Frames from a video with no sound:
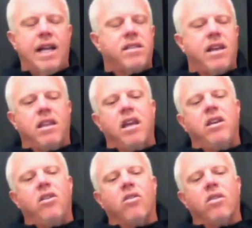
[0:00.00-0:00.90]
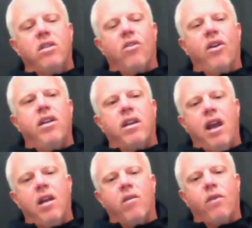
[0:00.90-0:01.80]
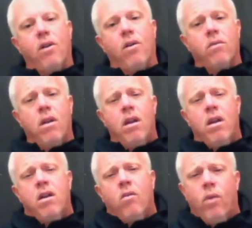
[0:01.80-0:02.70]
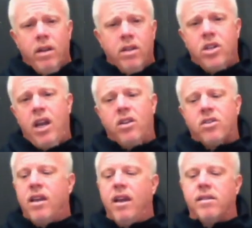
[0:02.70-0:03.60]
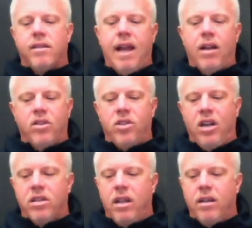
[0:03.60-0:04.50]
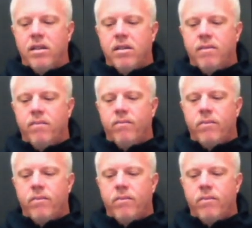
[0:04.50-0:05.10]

That's, I think, your indicator for when to change things and how to change things.